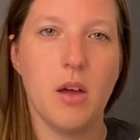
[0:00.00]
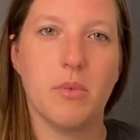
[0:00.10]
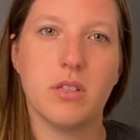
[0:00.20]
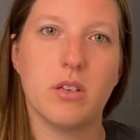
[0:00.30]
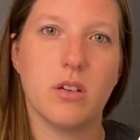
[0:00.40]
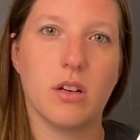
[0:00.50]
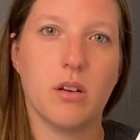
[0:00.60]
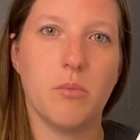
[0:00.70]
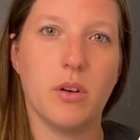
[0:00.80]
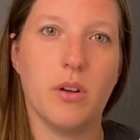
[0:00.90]
But so you're going
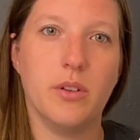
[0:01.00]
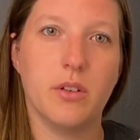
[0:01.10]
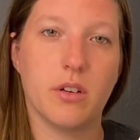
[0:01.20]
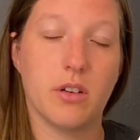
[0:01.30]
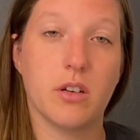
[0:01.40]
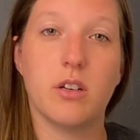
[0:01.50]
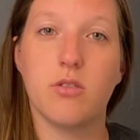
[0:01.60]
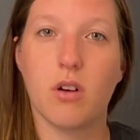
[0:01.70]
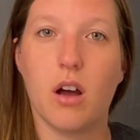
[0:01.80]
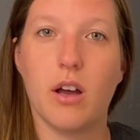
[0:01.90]
to build, or you're going to
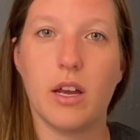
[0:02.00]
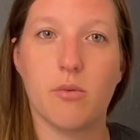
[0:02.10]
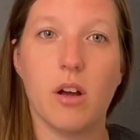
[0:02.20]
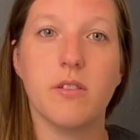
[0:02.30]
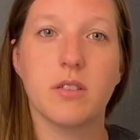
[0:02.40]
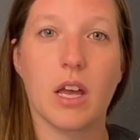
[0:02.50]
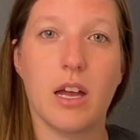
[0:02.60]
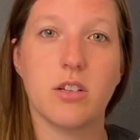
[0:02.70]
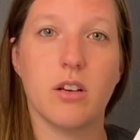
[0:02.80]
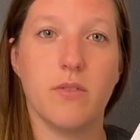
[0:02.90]
draw a rough
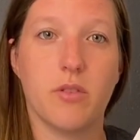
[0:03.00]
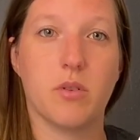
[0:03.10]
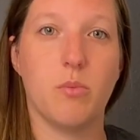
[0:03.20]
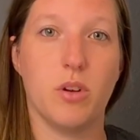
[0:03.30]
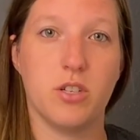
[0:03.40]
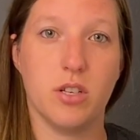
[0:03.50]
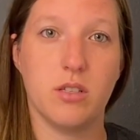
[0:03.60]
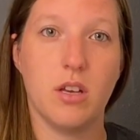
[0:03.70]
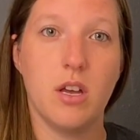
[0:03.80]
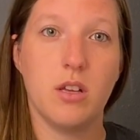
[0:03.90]
sketch of the 3 bridges.